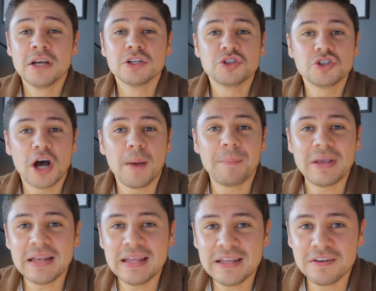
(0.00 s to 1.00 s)

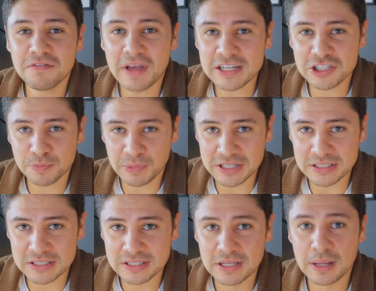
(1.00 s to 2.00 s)
shopping
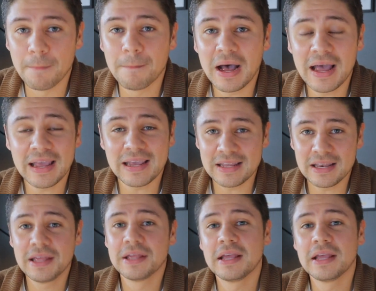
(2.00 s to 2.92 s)
investments, buying